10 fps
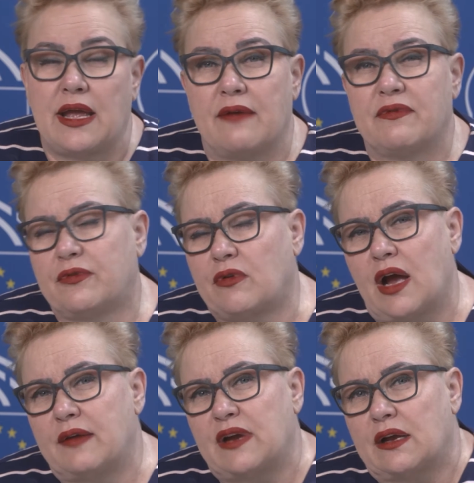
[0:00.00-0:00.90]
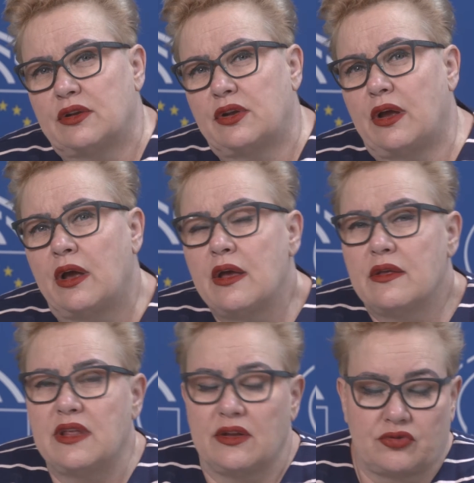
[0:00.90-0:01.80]
have thrived under
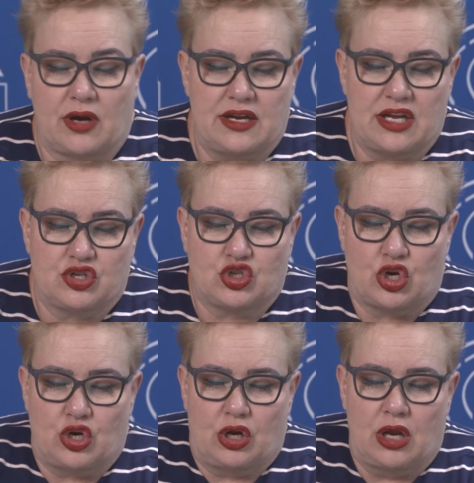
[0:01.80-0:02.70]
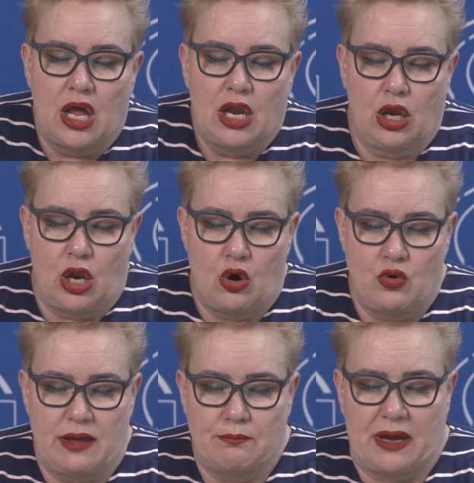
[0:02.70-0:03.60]
the traditional
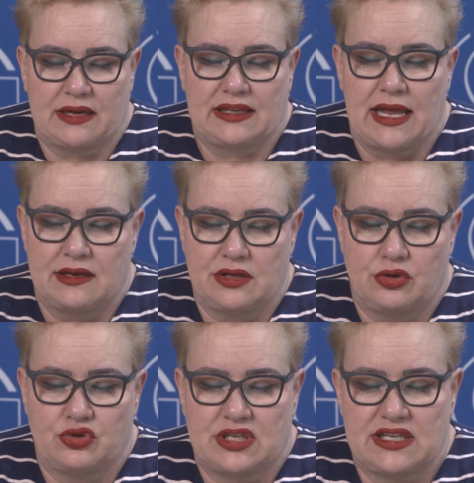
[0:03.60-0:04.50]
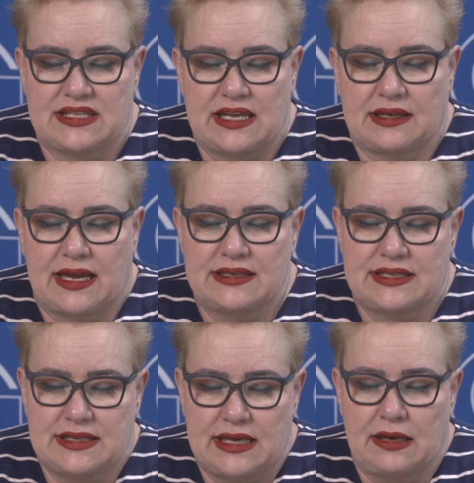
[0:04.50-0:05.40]
low-impact land uses that can
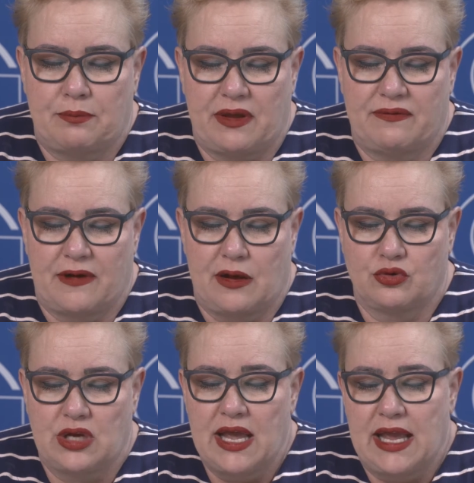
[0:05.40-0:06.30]
still be found